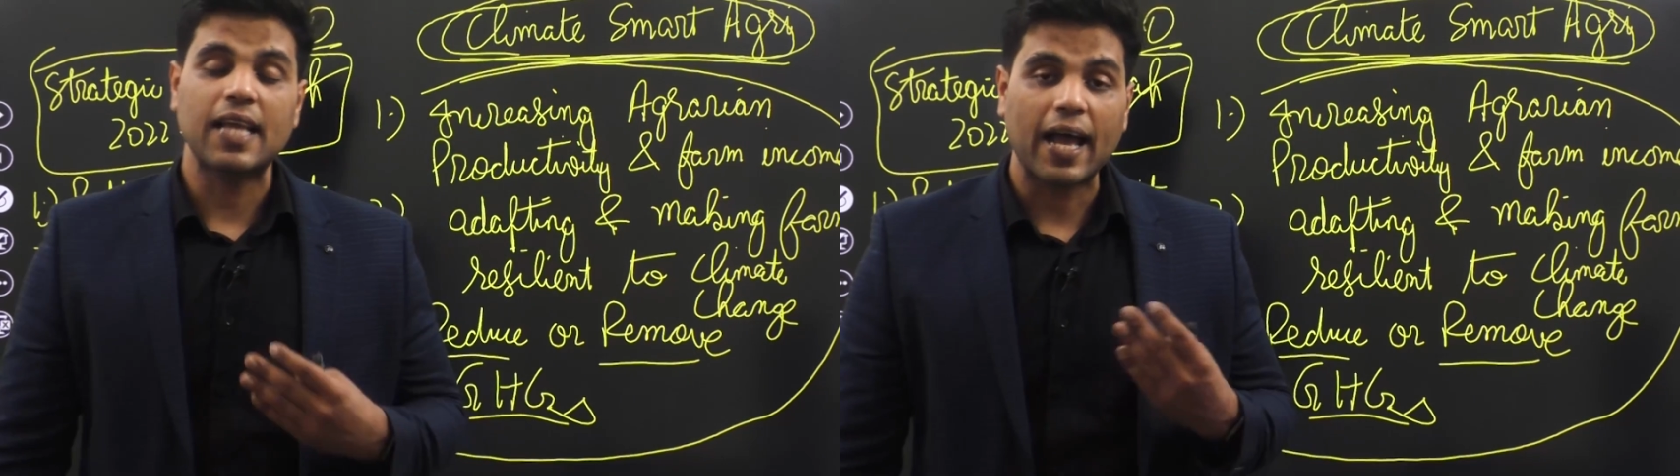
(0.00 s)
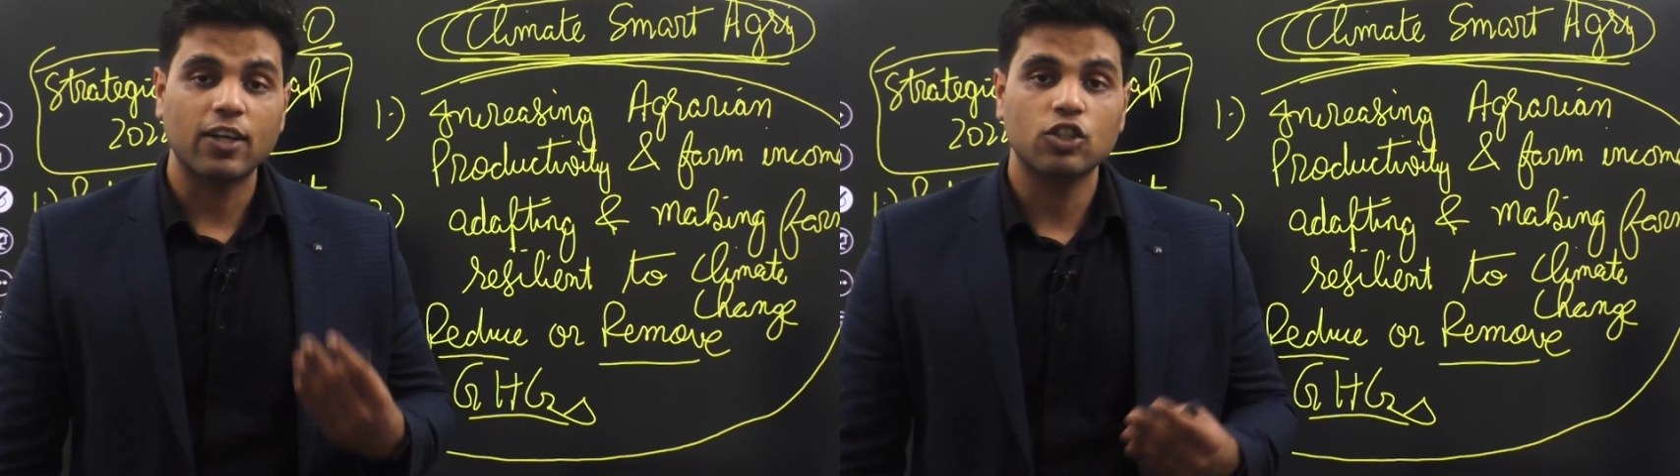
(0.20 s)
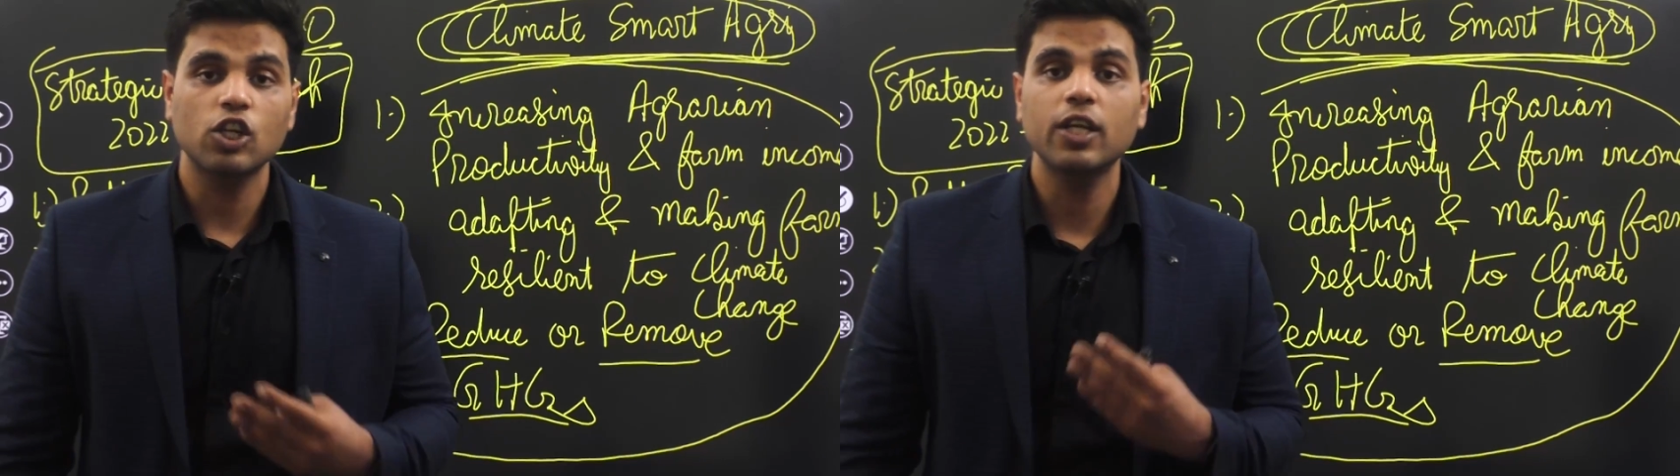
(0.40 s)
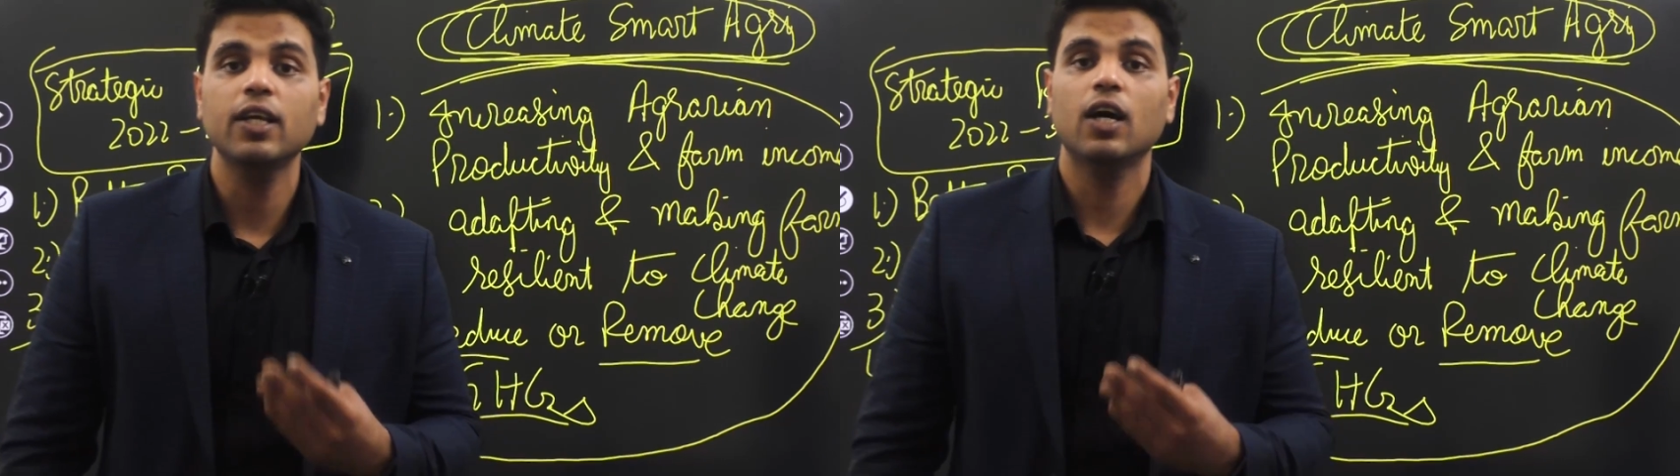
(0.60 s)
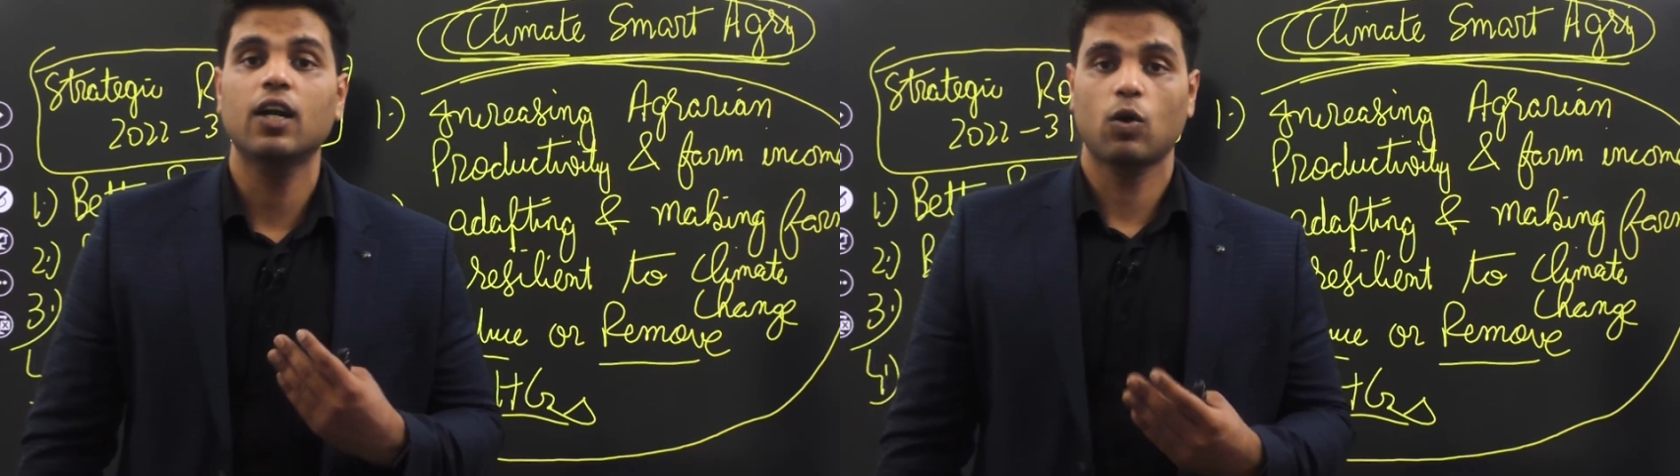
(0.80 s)

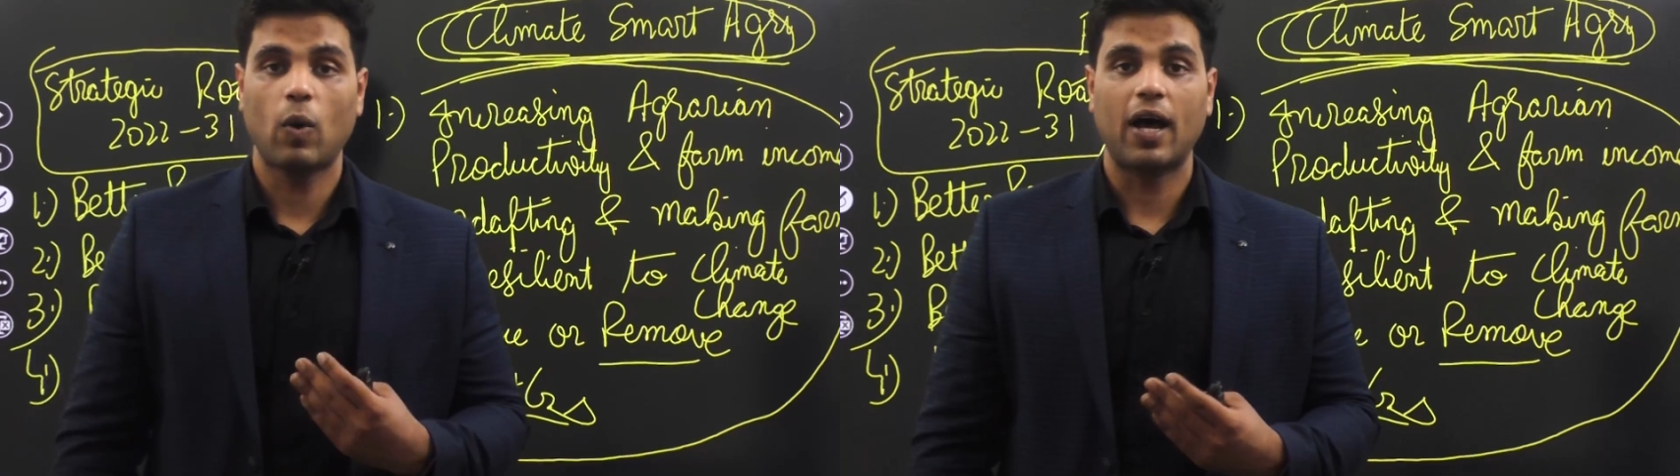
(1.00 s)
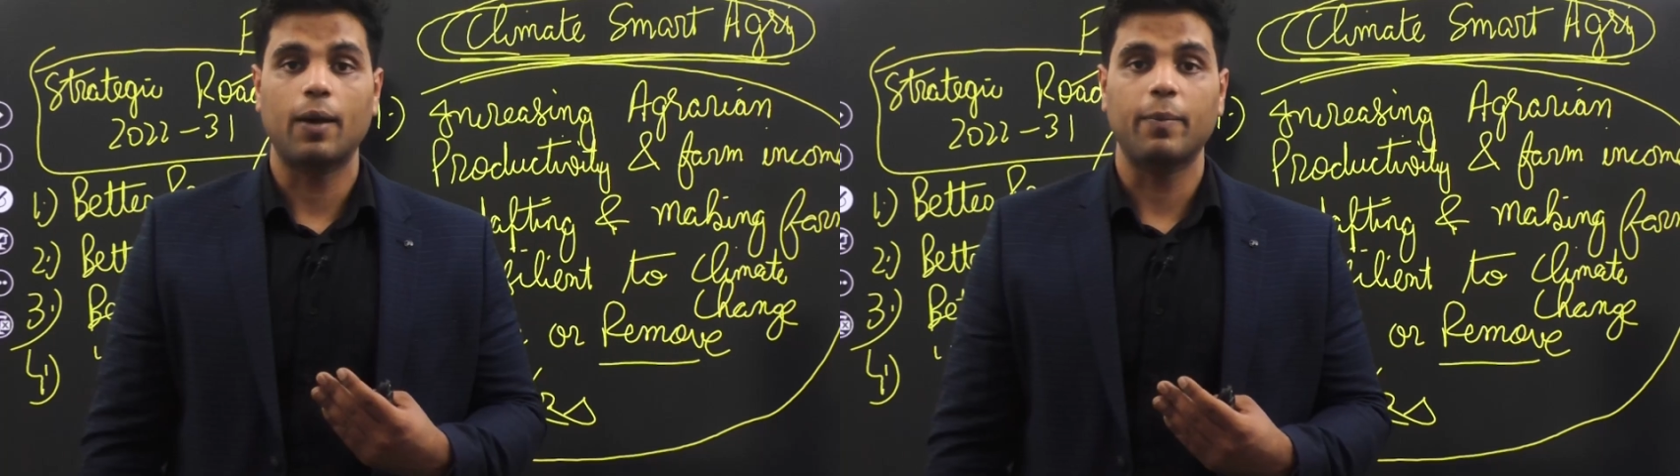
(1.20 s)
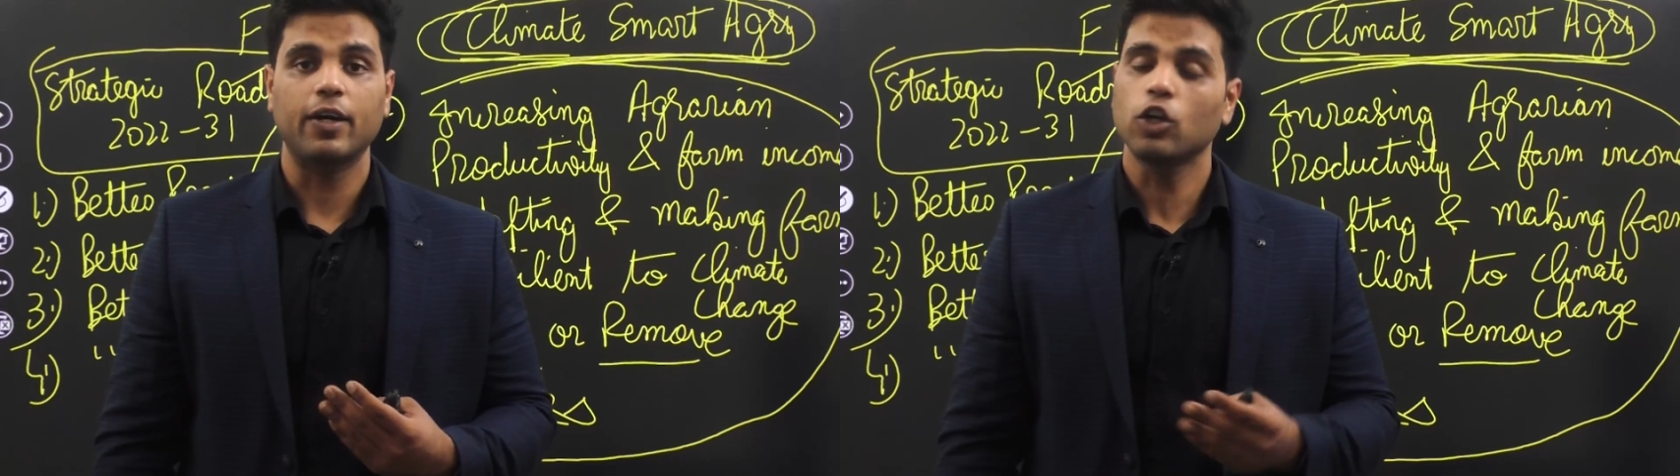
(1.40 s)
actually a requirement,